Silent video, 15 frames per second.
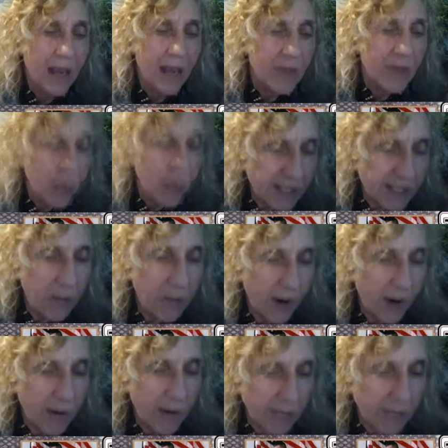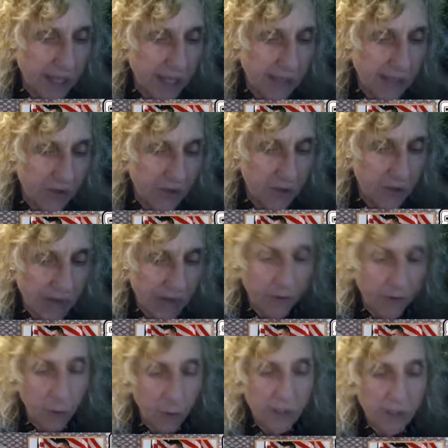The reason why remdesivir
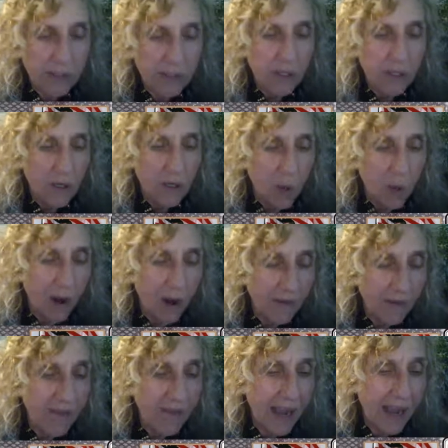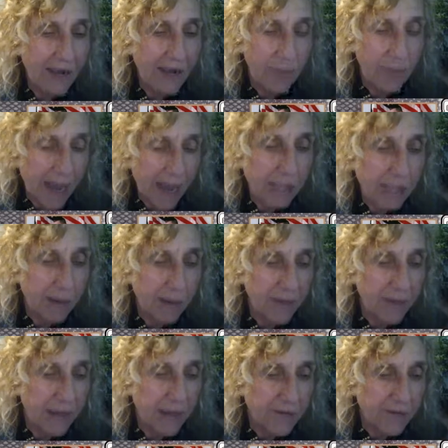never was qualified or passed by
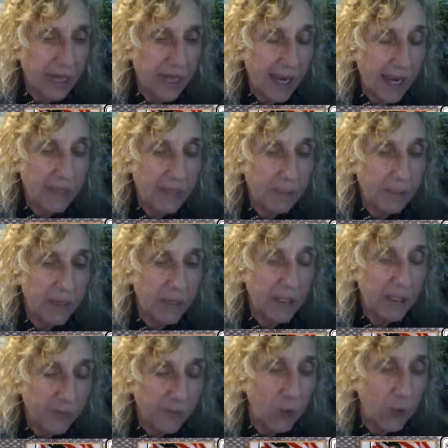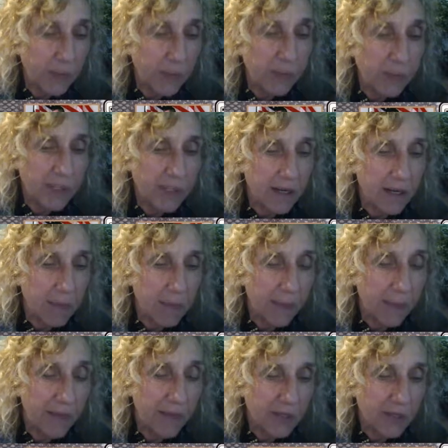the FDA is because 40% of the
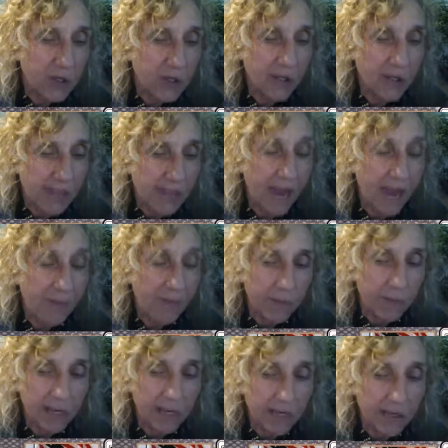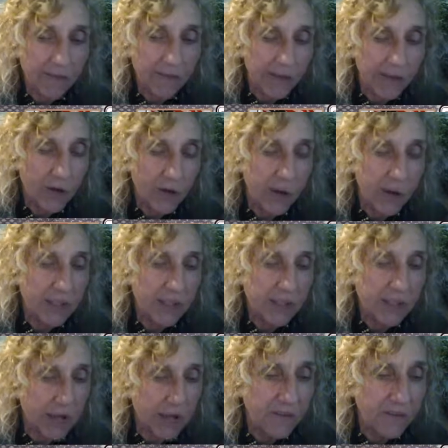people that took it died from kidney failure. I mean, the
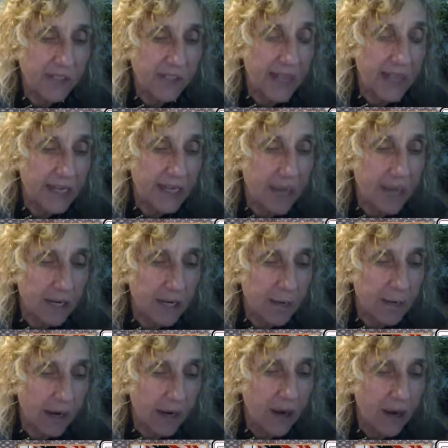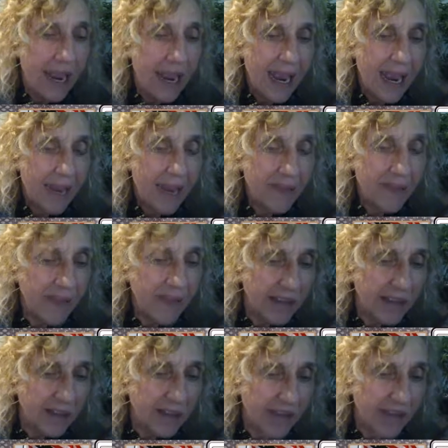stuff is a nightmare. And the
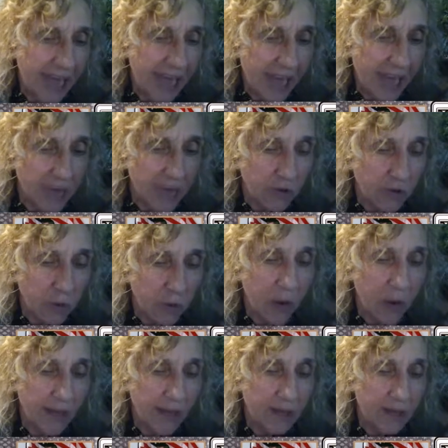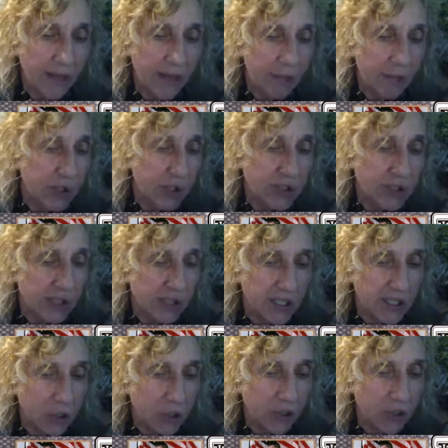fact that they got it through on emergency
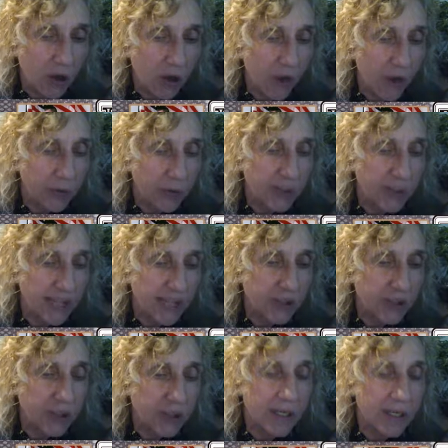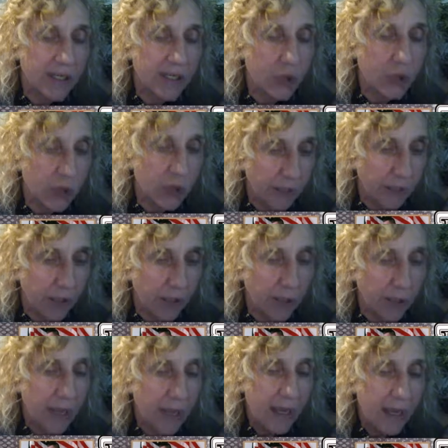use authorization is
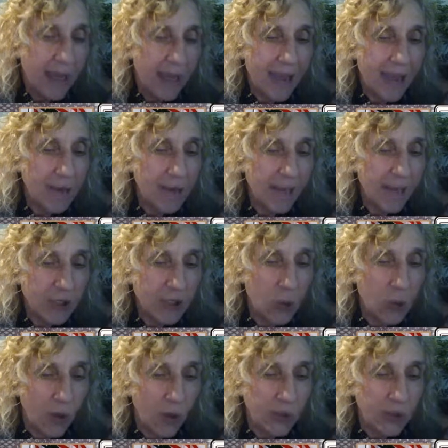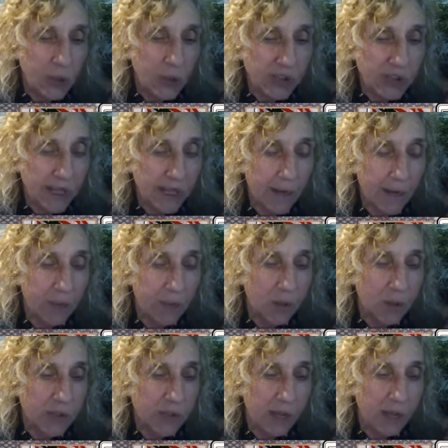criminal. And it makes you wonder who set up
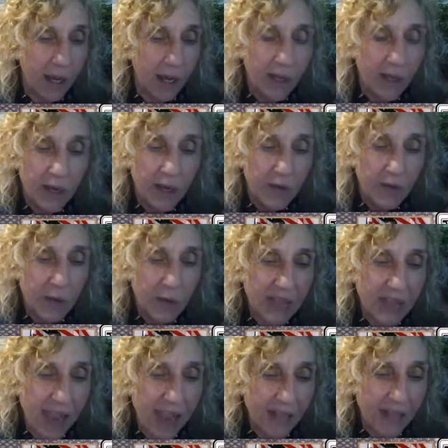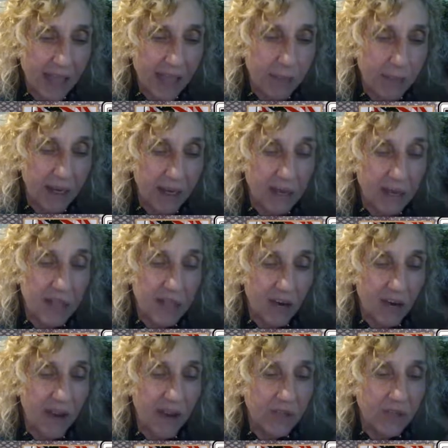those guidelines, because
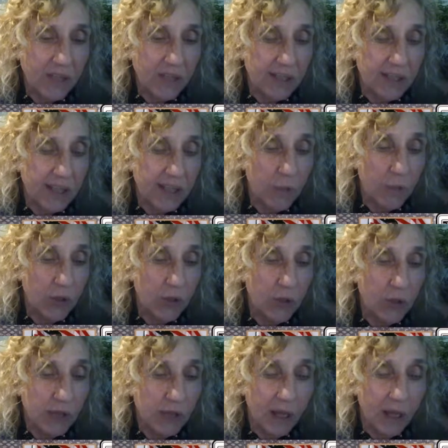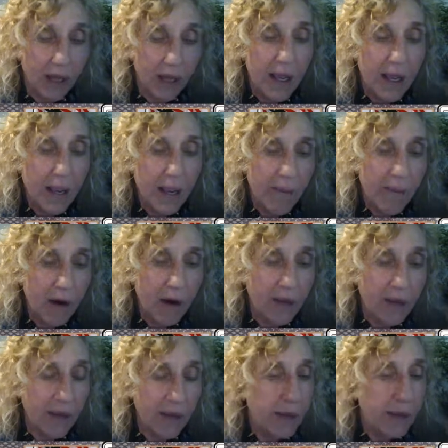they're obviously someone who's part of
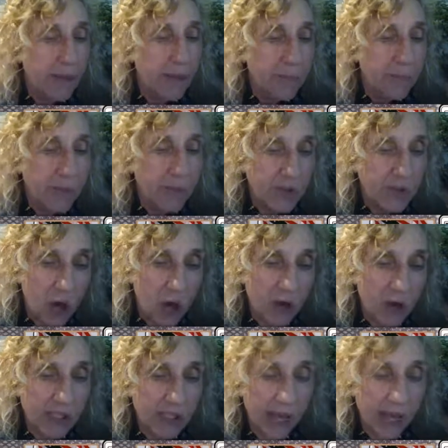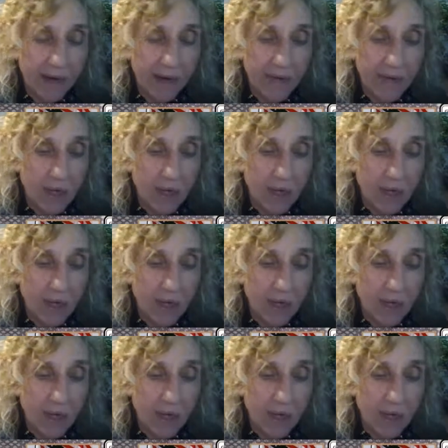the dark side of the